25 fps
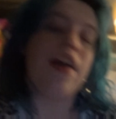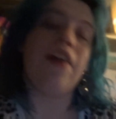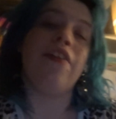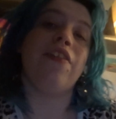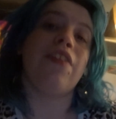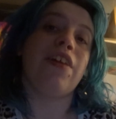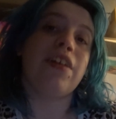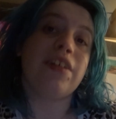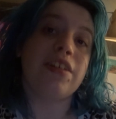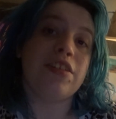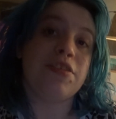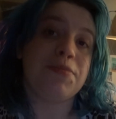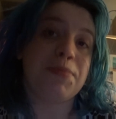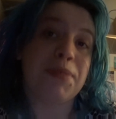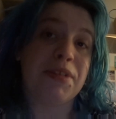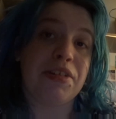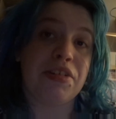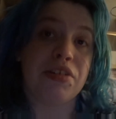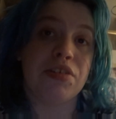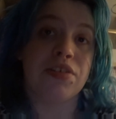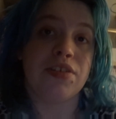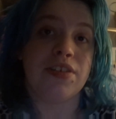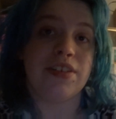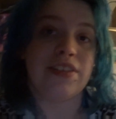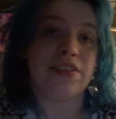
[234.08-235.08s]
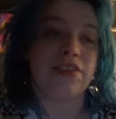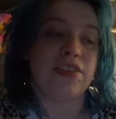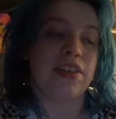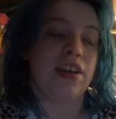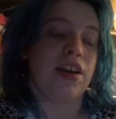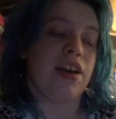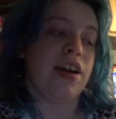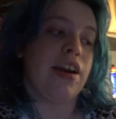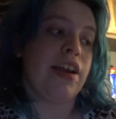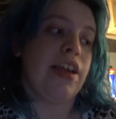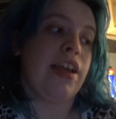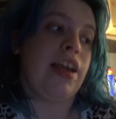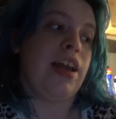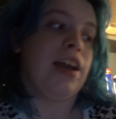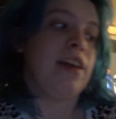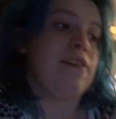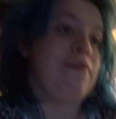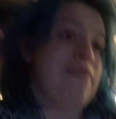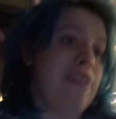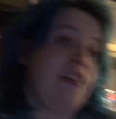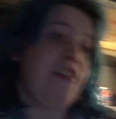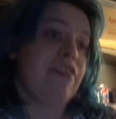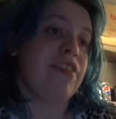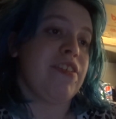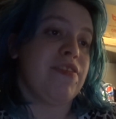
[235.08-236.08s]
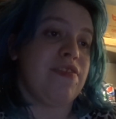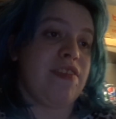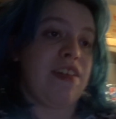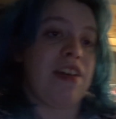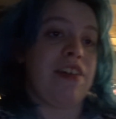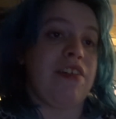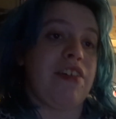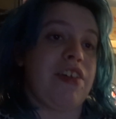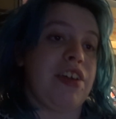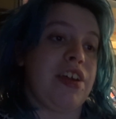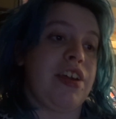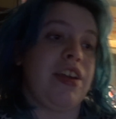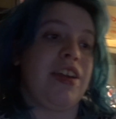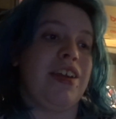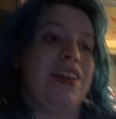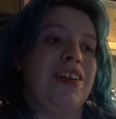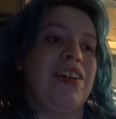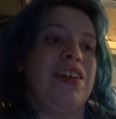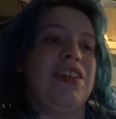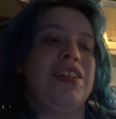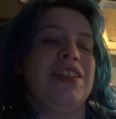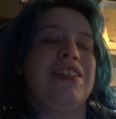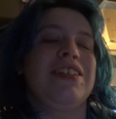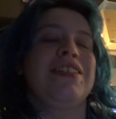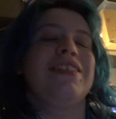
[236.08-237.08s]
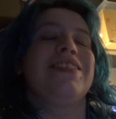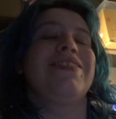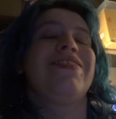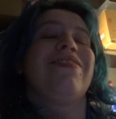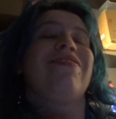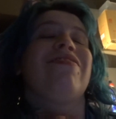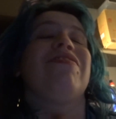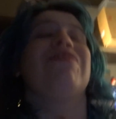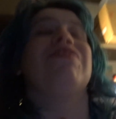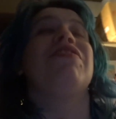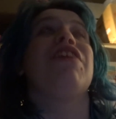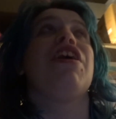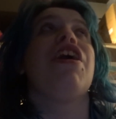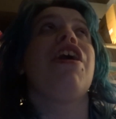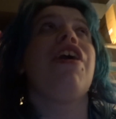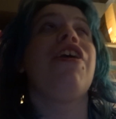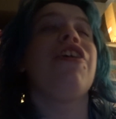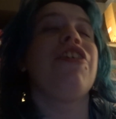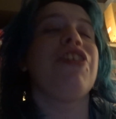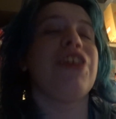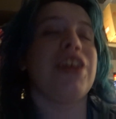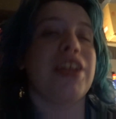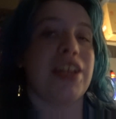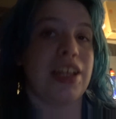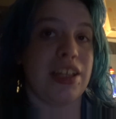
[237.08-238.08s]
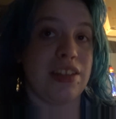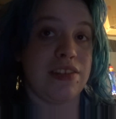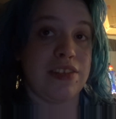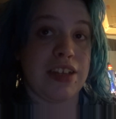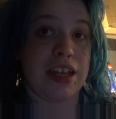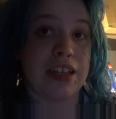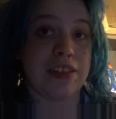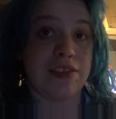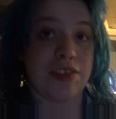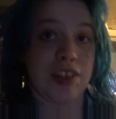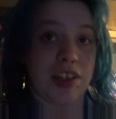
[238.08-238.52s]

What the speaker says: and that is because I have very, very, very intense